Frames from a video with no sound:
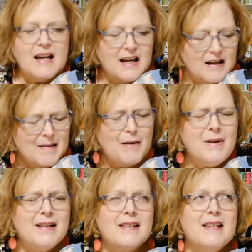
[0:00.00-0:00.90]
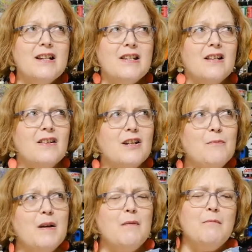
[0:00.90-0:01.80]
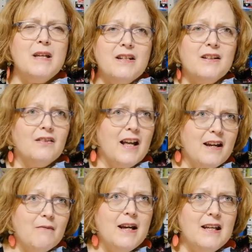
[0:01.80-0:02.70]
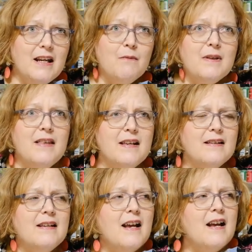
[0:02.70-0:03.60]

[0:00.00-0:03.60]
Uh, I would stick to a little bit mid to lightweight knit with this,